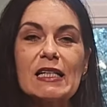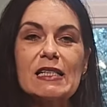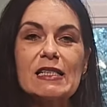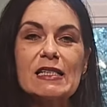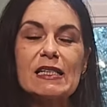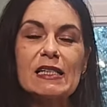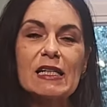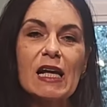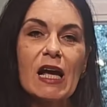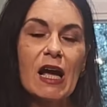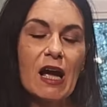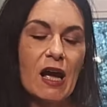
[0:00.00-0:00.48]

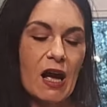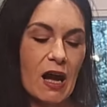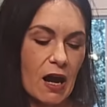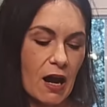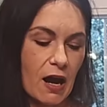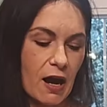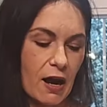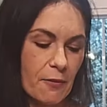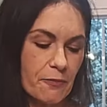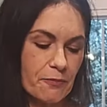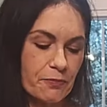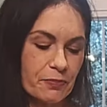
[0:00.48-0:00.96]
It's
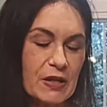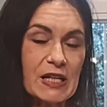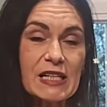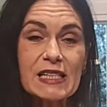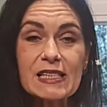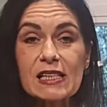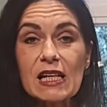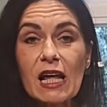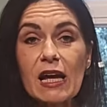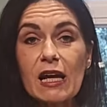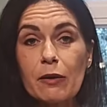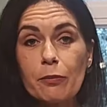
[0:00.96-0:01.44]

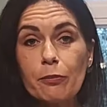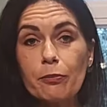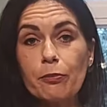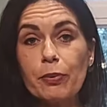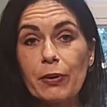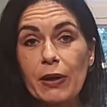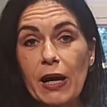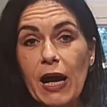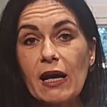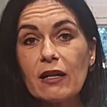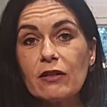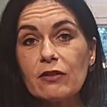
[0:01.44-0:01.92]
like
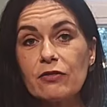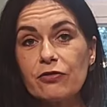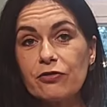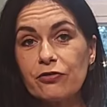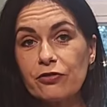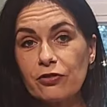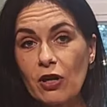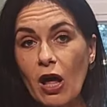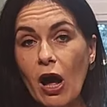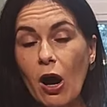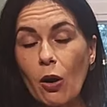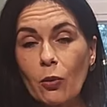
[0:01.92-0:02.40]
bread
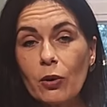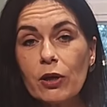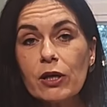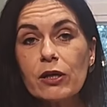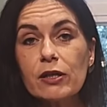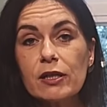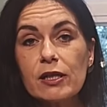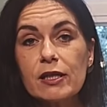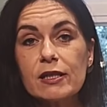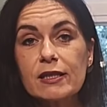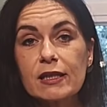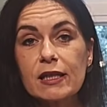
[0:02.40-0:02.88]

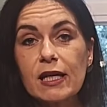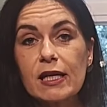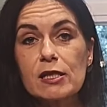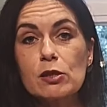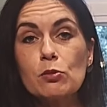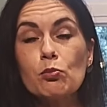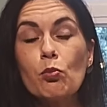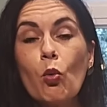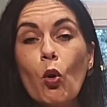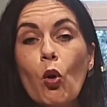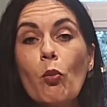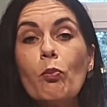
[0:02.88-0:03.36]
flour. It
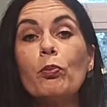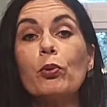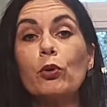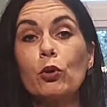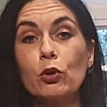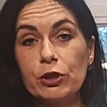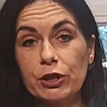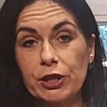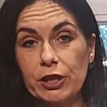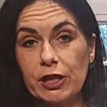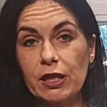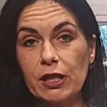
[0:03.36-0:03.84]
has more
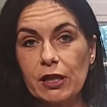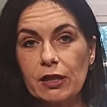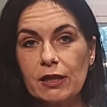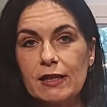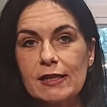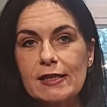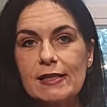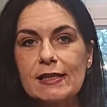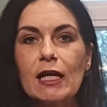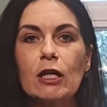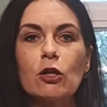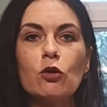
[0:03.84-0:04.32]
protein.
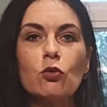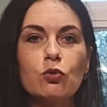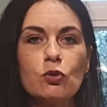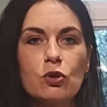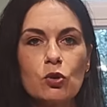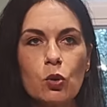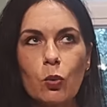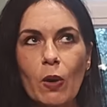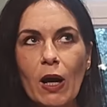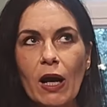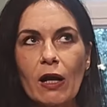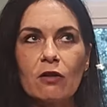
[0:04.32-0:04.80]
Instead of
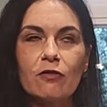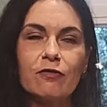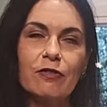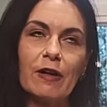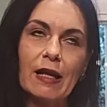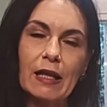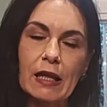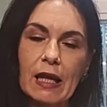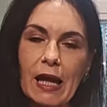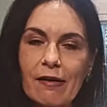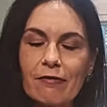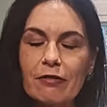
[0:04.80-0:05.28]

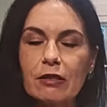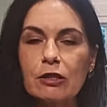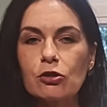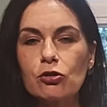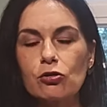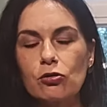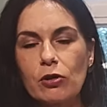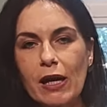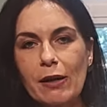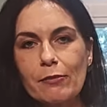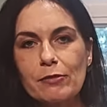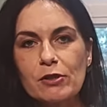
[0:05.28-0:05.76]
11
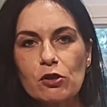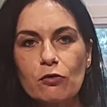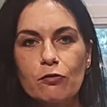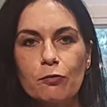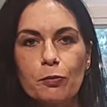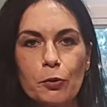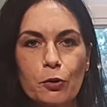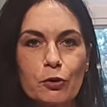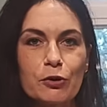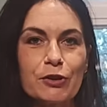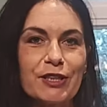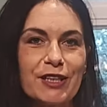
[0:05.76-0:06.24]
grams
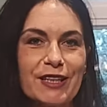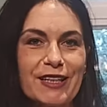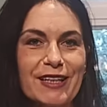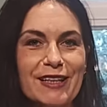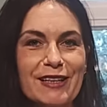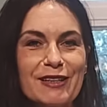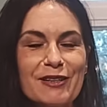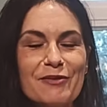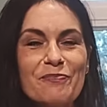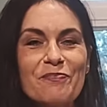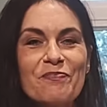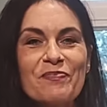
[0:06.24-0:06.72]
of
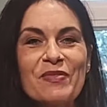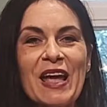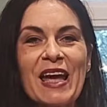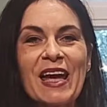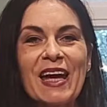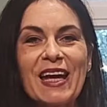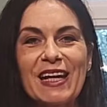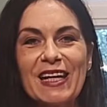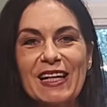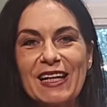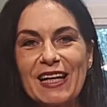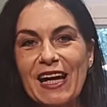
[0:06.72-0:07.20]
protein,
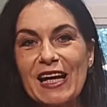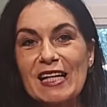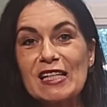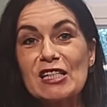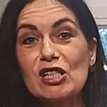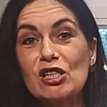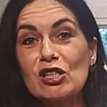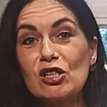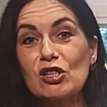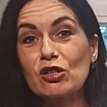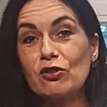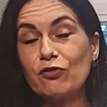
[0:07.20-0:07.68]
it
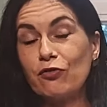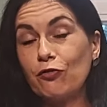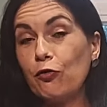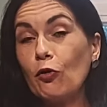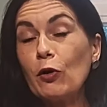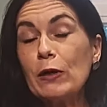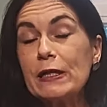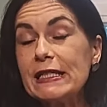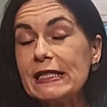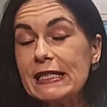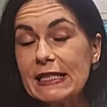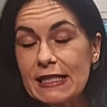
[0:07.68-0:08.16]
has
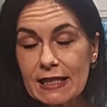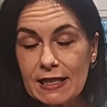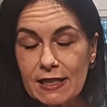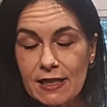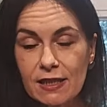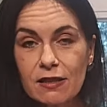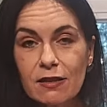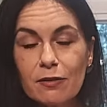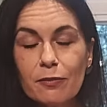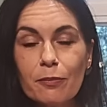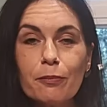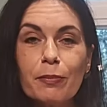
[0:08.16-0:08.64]

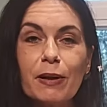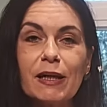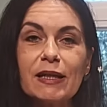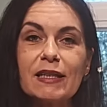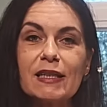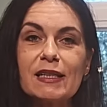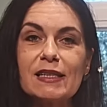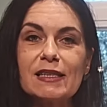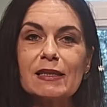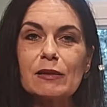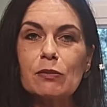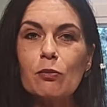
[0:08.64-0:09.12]
14,
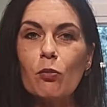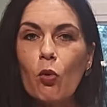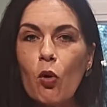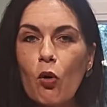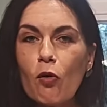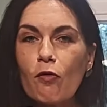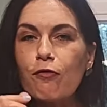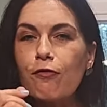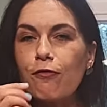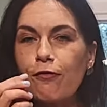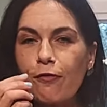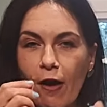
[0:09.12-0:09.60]
but it's
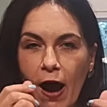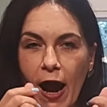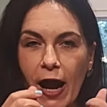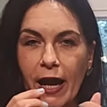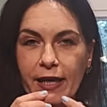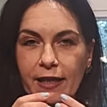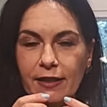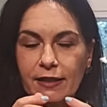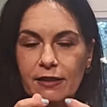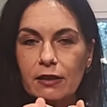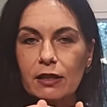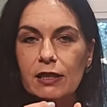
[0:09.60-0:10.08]
more
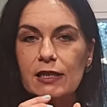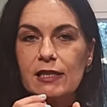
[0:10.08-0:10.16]
fine.